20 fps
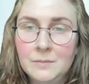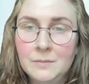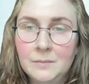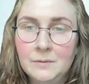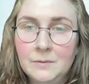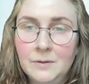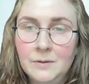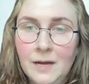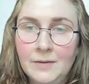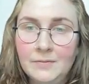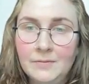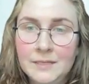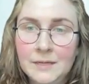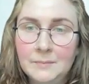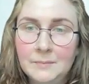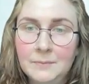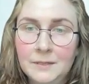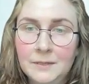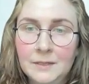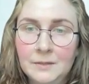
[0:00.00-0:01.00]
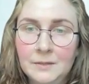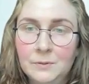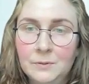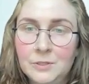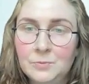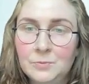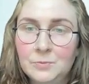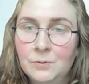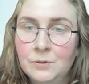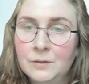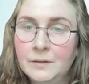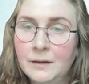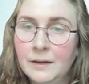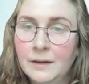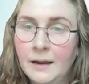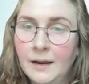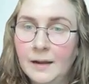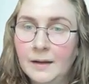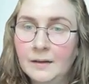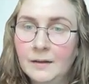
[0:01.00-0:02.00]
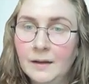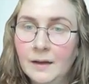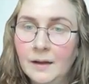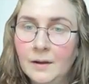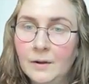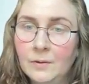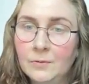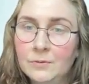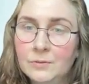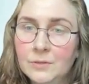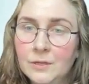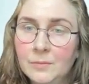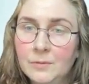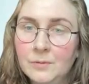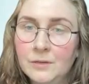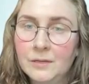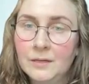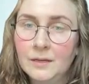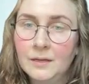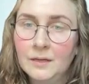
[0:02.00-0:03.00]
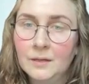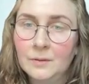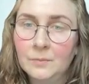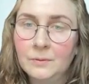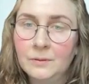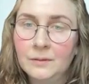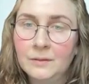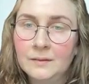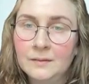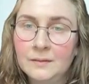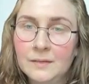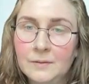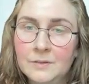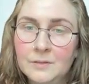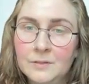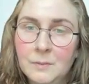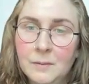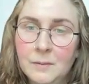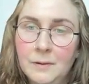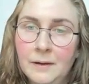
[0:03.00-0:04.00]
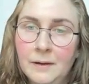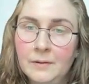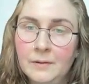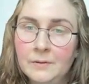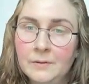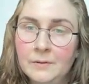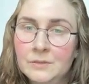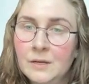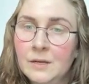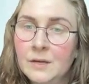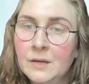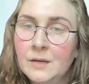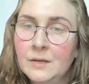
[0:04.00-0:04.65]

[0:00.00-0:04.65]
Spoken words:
Maybe you have a template which would guide how to communicate with the Spamhaus